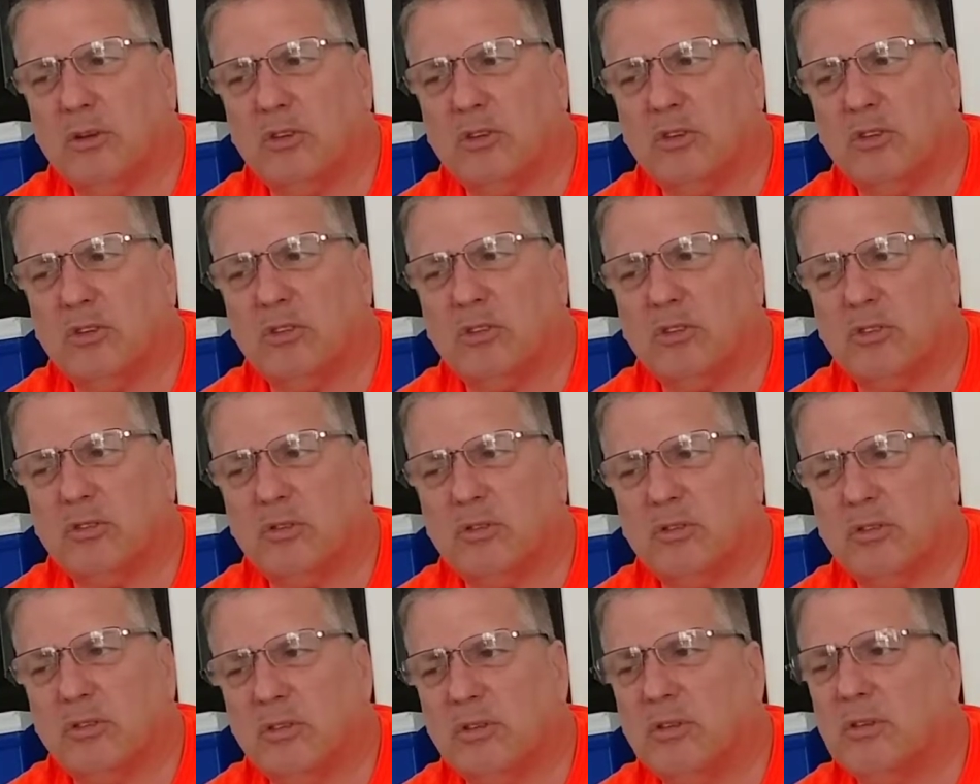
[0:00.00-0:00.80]
just
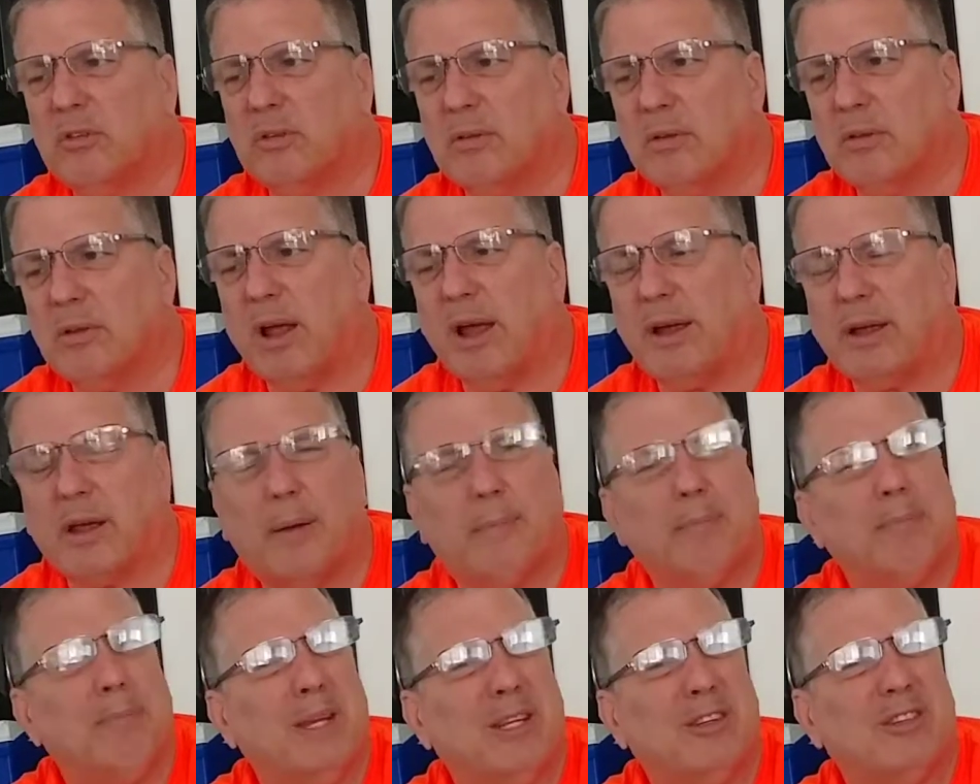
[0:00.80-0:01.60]
like
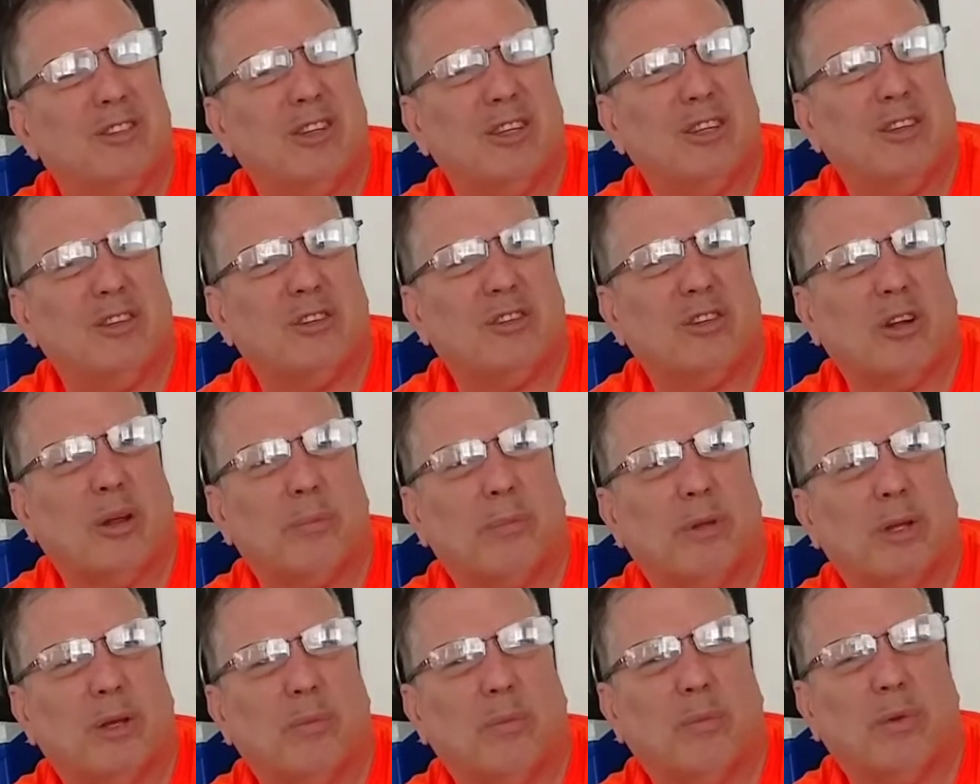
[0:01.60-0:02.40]
I'm missing
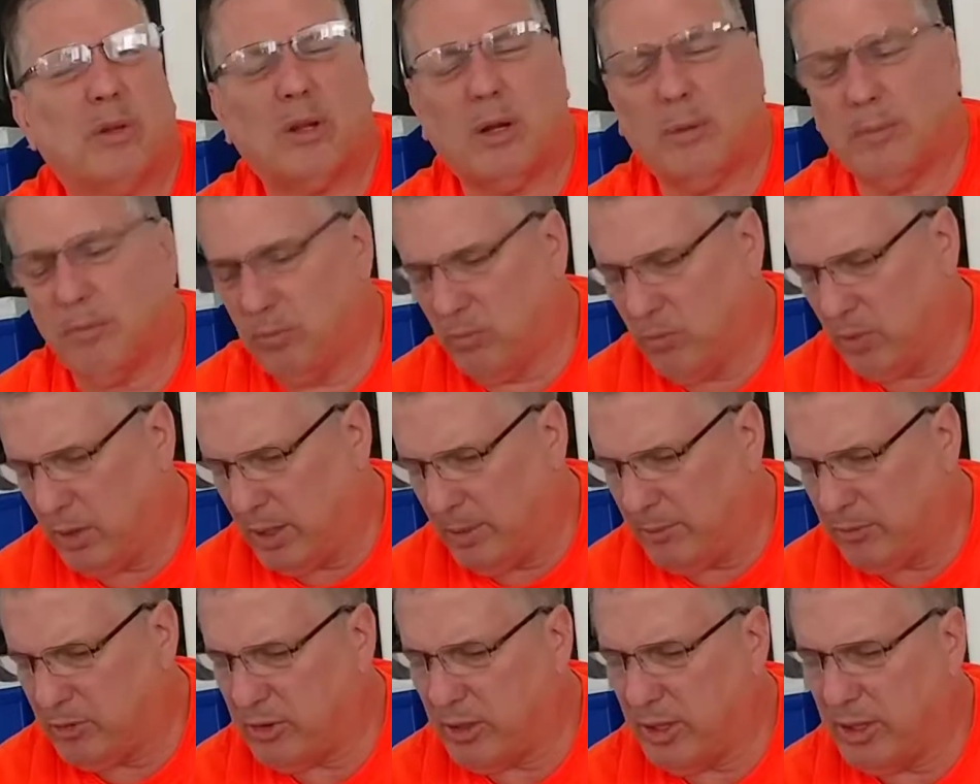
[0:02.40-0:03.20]
something with what
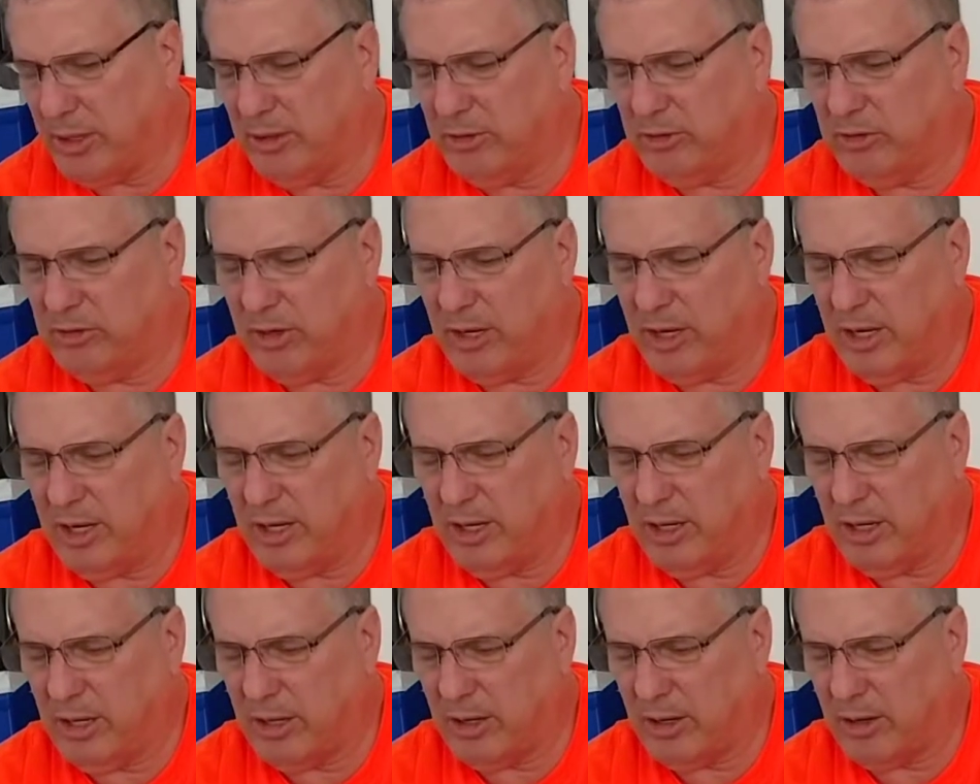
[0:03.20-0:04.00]
I'm trying to say
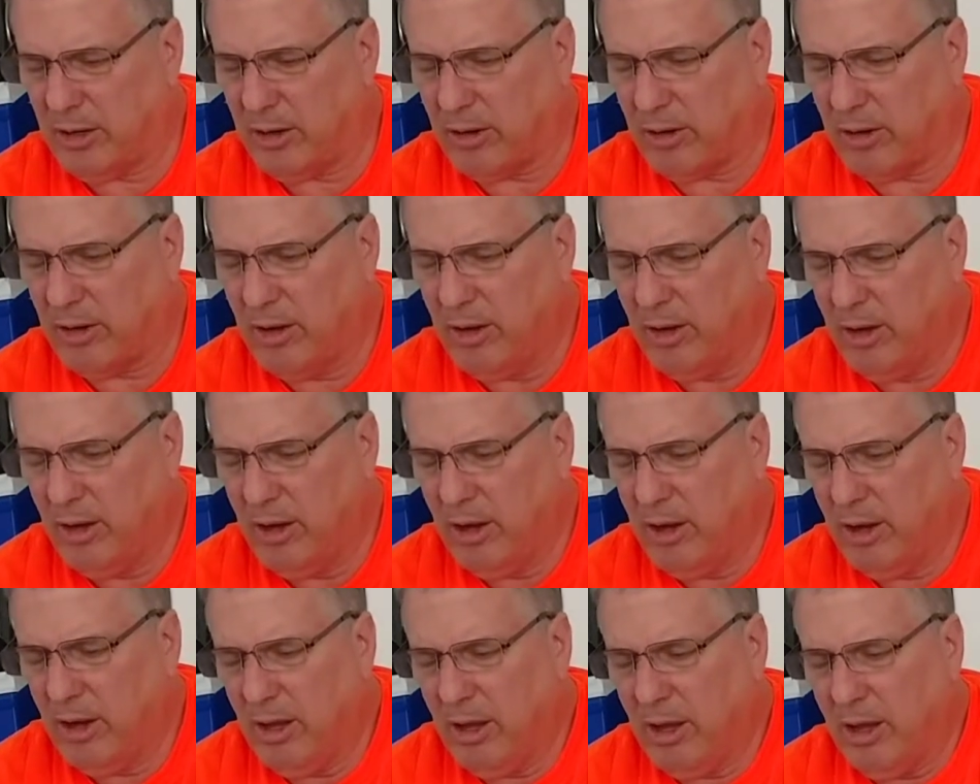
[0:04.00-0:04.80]
here.
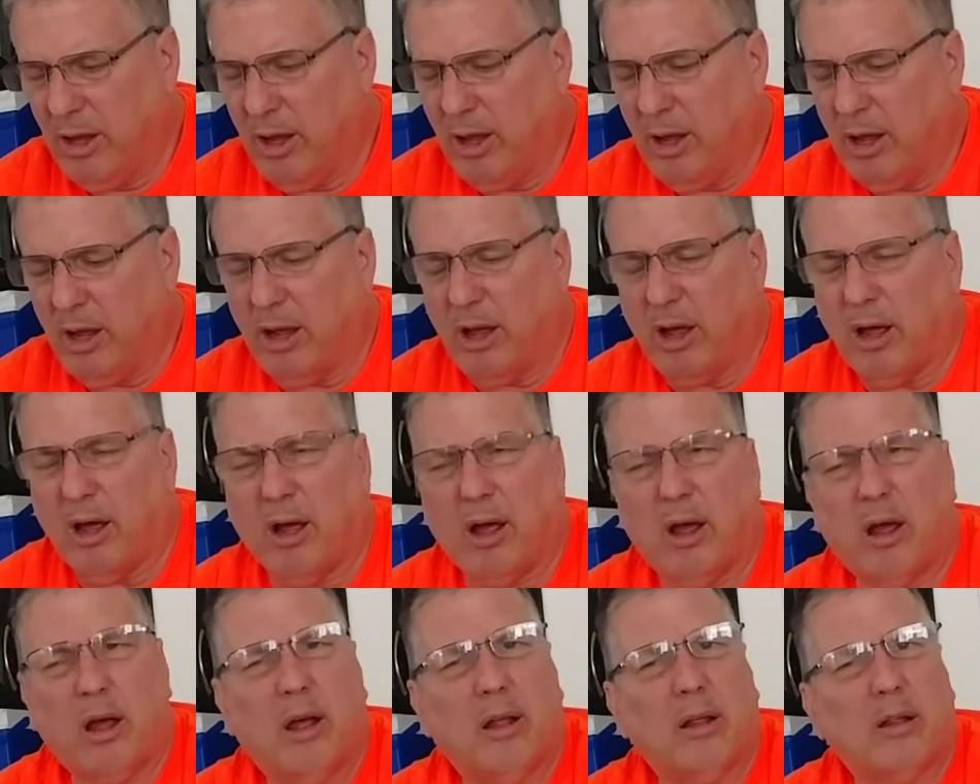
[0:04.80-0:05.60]

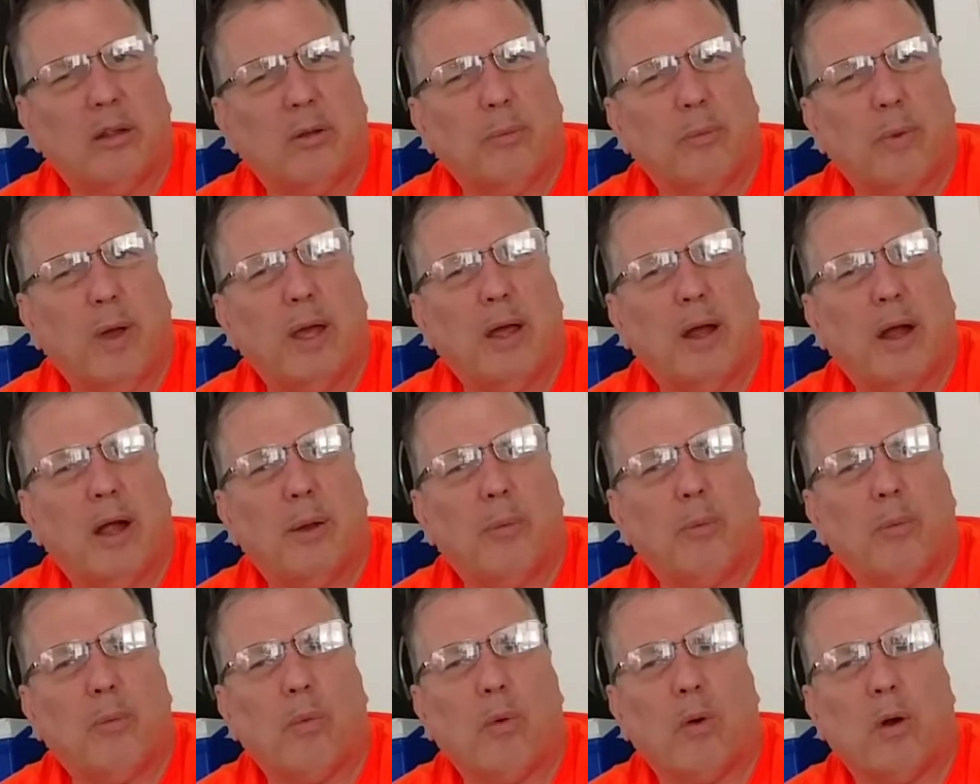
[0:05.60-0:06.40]
The way
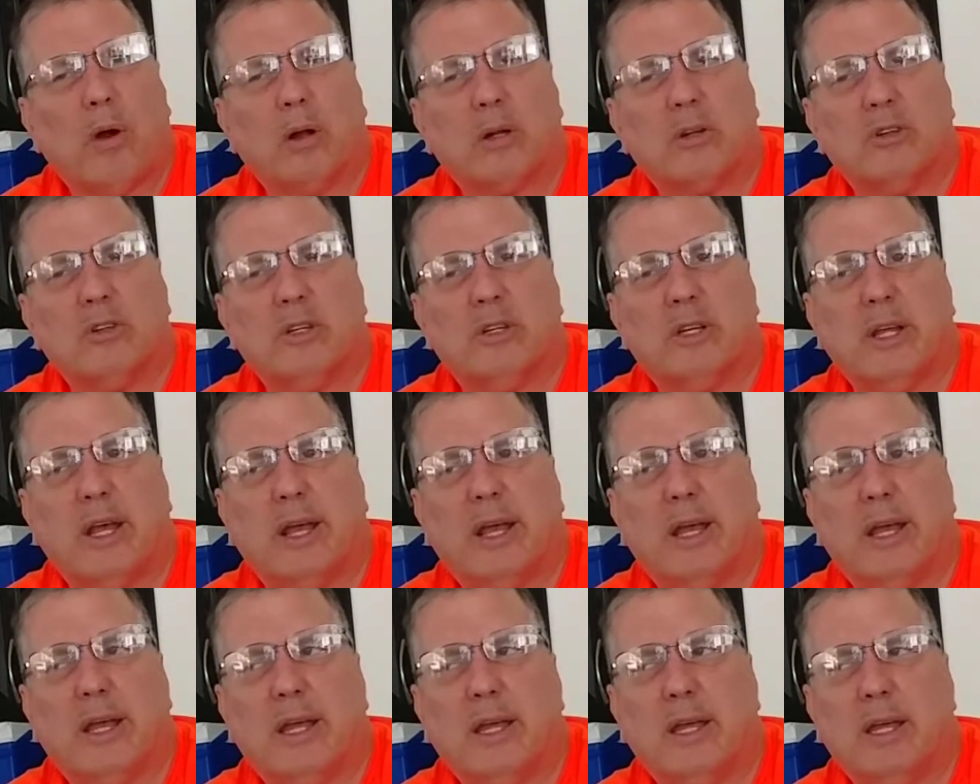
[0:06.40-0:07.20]
I work
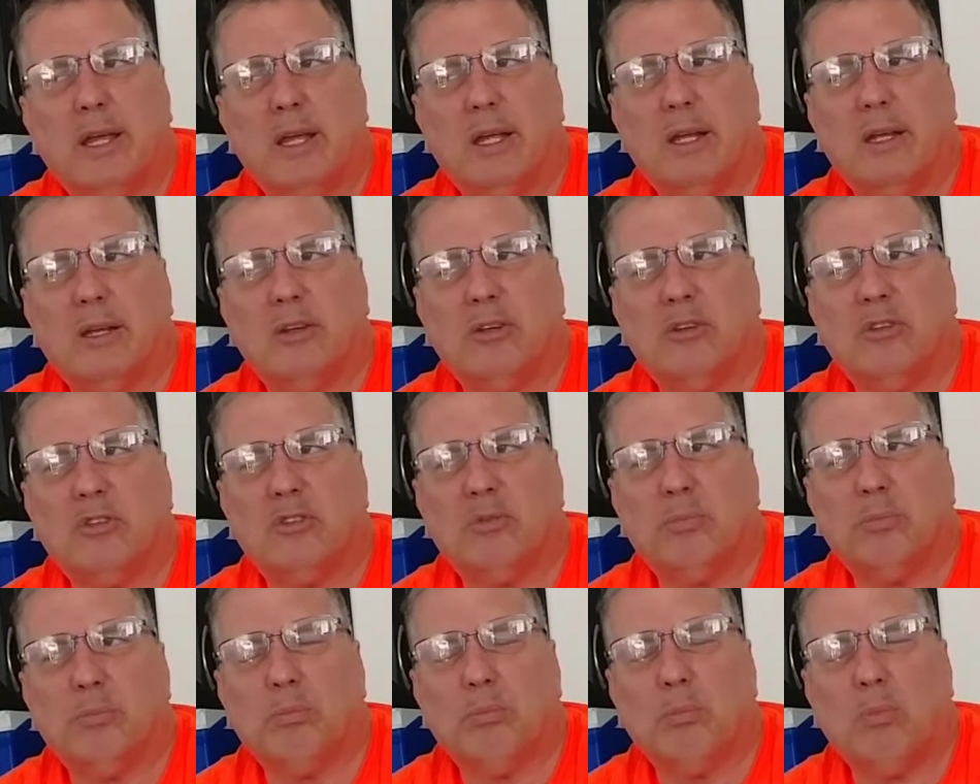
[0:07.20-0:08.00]
today
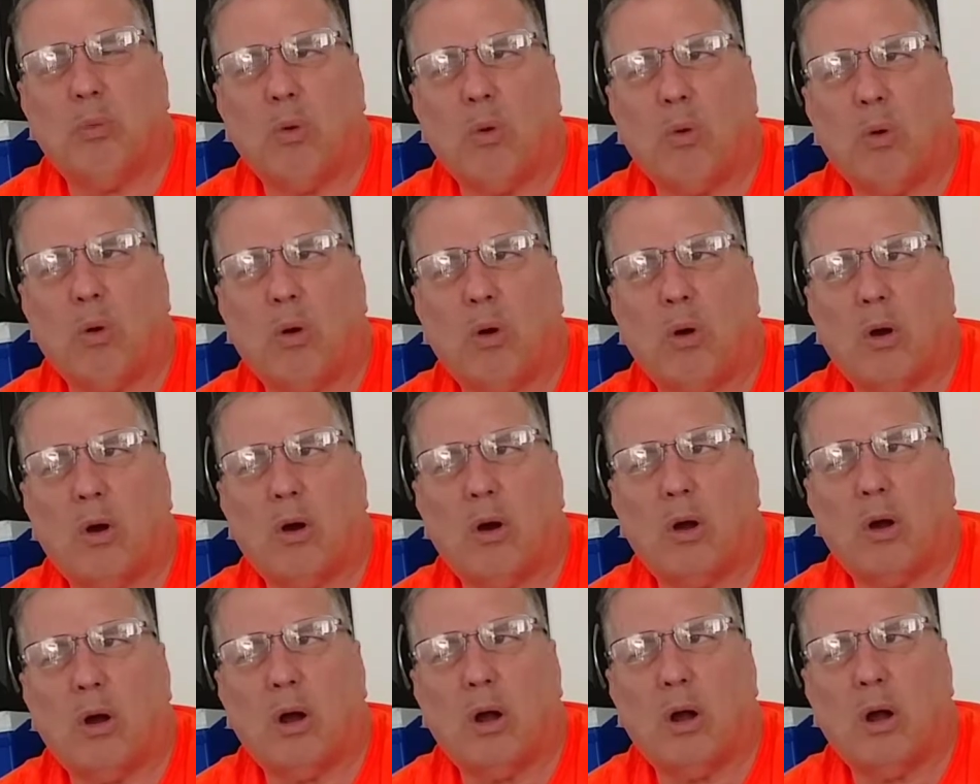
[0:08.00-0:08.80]
is
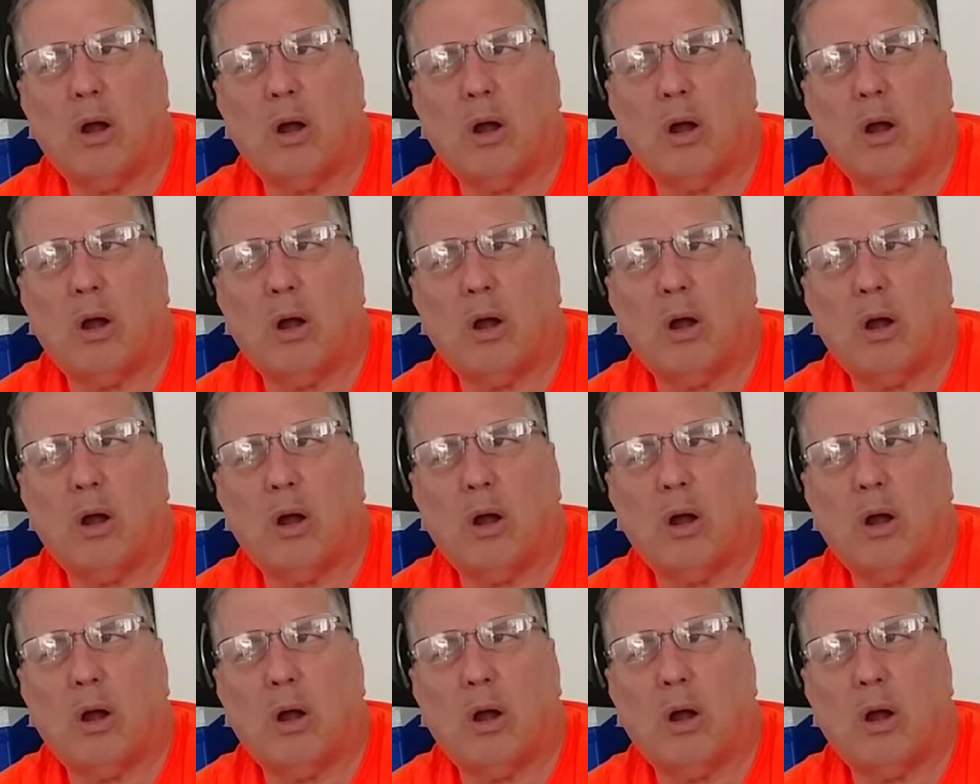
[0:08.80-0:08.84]
more,